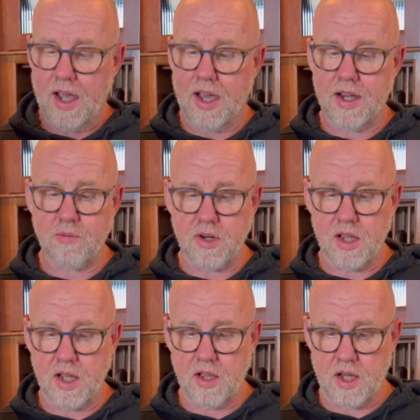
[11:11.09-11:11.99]
I
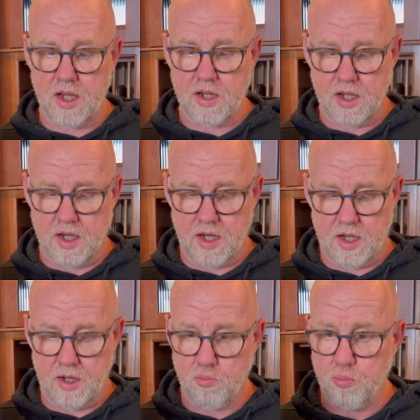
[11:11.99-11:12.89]
really like
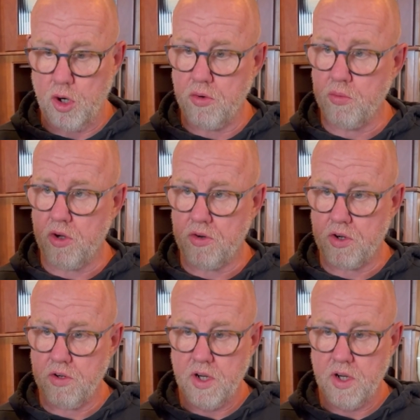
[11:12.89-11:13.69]
a boat motor.